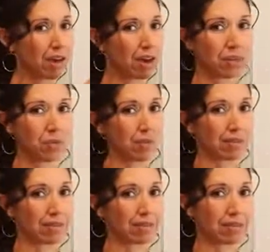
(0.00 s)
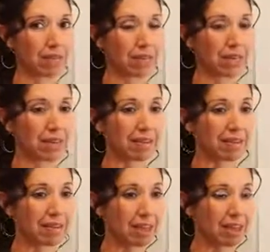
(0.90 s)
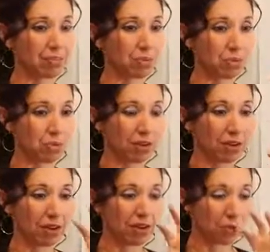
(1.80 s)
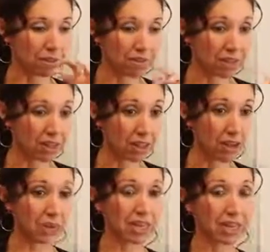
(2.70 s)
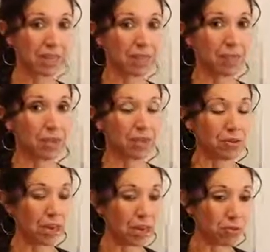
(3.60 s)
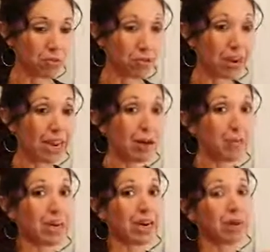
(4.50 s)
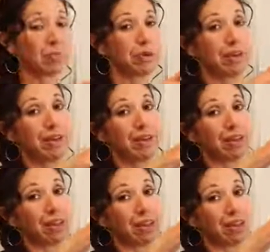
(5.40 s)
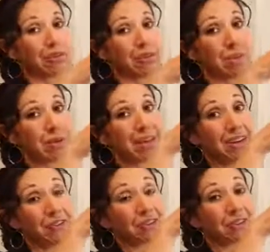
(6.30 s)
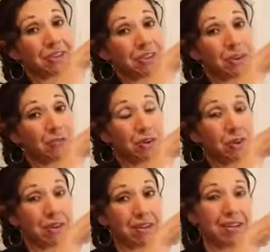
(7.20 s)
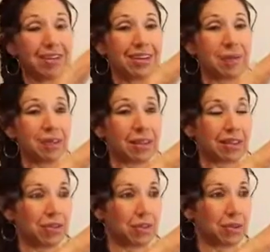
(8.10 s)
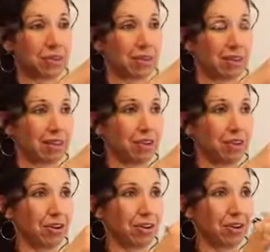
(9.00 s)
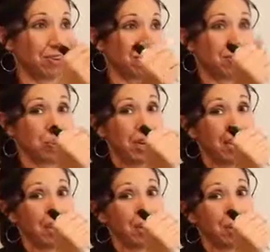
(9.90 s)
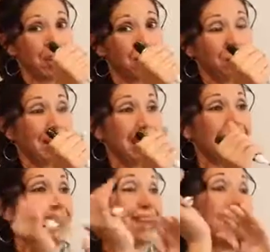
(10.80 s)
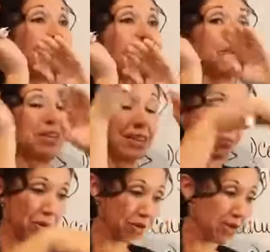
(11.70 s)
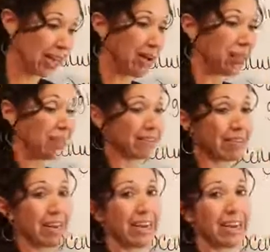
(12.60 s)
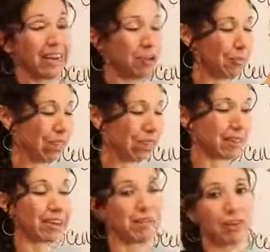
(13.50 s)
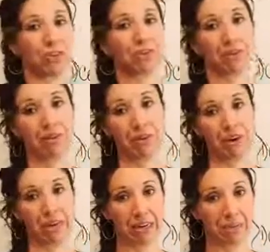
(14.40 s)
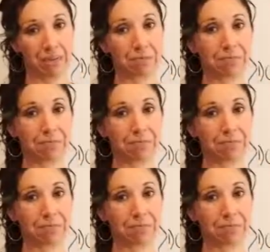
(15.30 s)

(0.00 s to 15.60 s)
all at once, because if you do it slowly, you kind of ramp up the electron potential, if you will, and so it's like you're just waiting and waiting and waiting, and then you let them go down this slide and you make a ton of energy at the very end of it.